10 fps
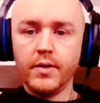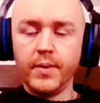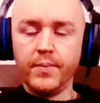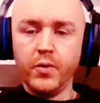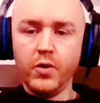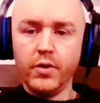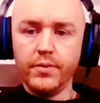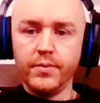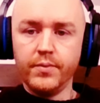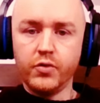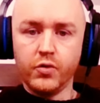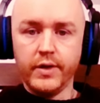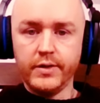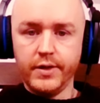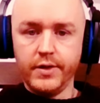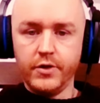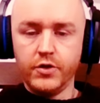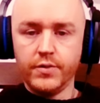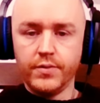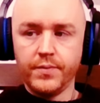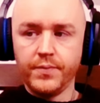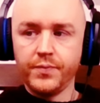my book on procrastination